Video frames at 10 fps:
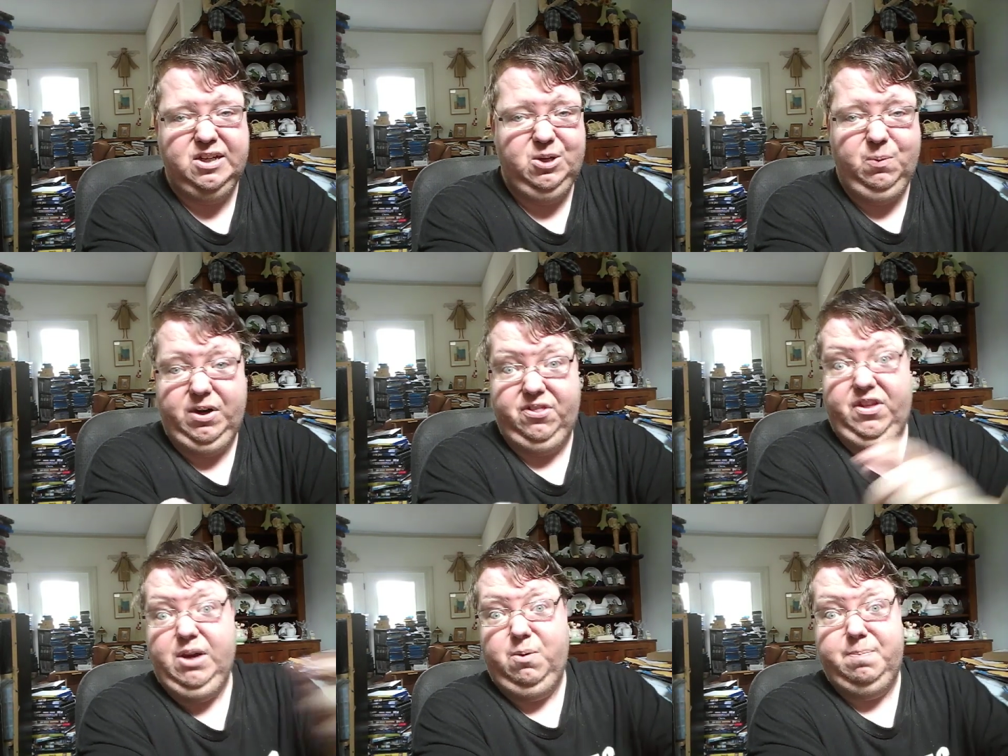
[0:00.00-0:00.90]
you wouldn't
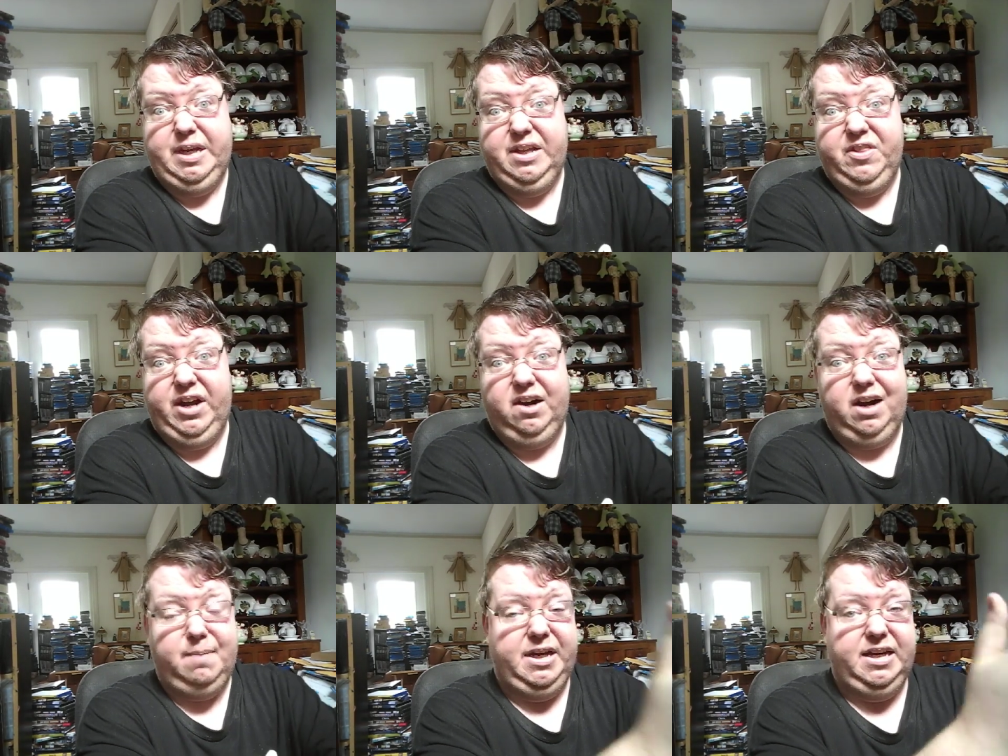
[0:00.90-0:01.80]
think would be in
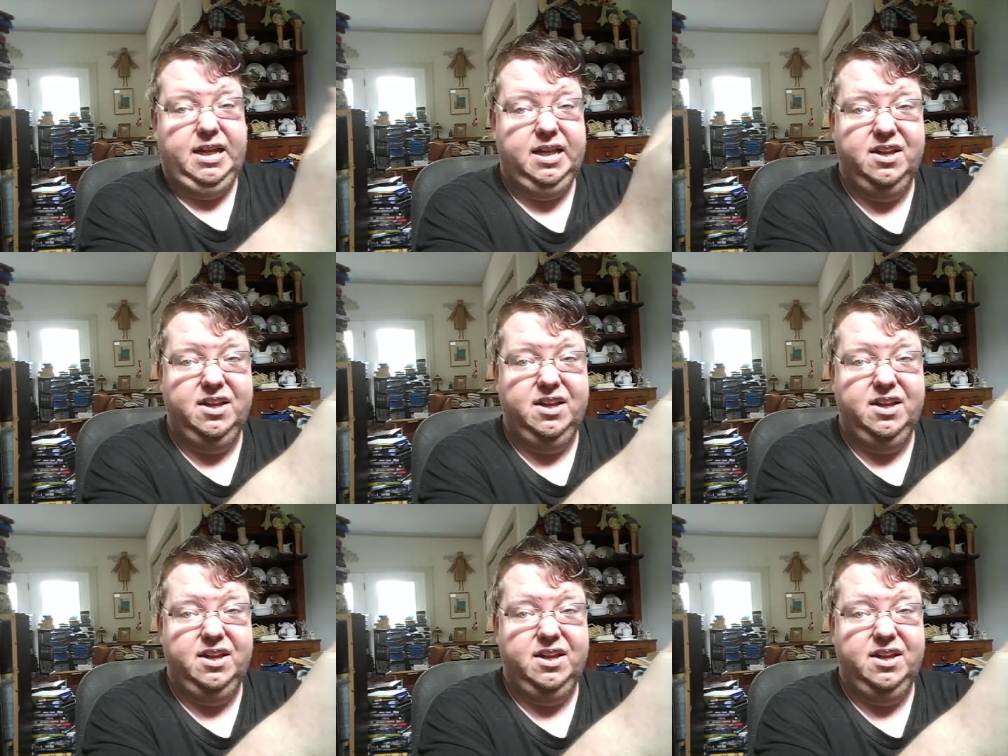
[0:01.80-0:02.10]
there. I mean,